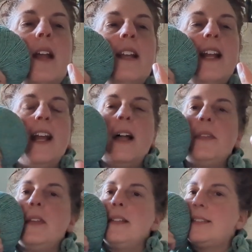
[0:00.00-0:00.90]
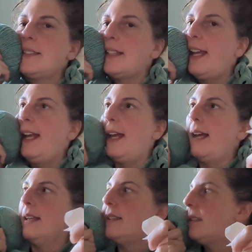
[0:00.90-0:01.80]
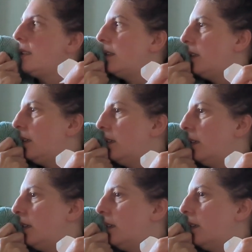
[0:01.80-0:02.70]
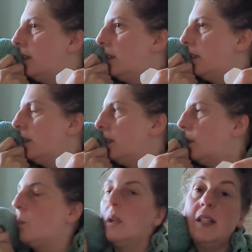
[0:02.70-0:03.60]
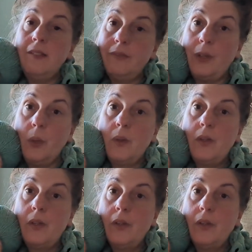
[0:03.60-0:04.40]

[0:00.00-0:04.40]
And I got this at Woolen Folk